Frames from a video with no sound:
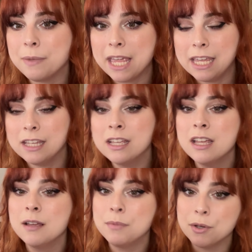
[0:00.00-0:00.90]
paint,
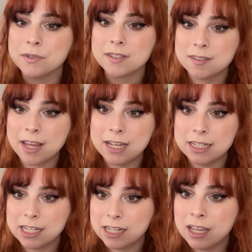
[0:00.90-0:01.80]
post
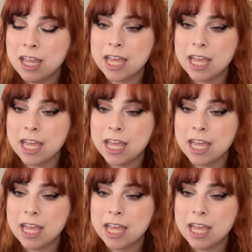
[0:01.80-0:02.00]
sanding.